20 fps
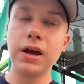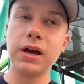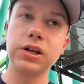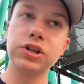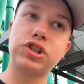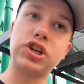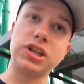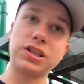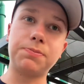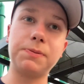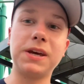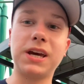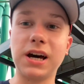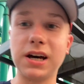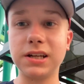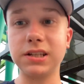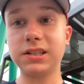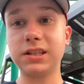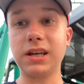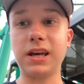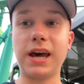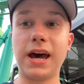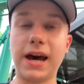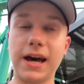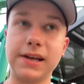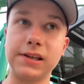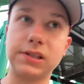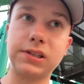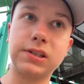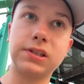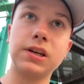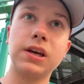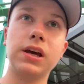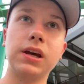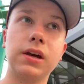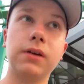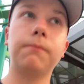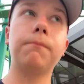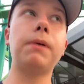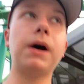just because it has
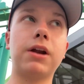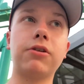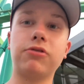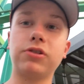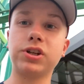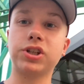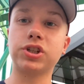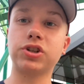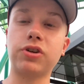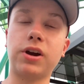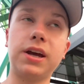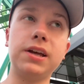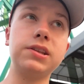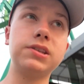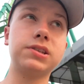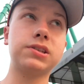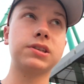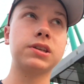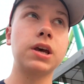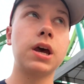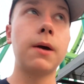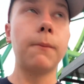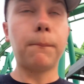better restraints,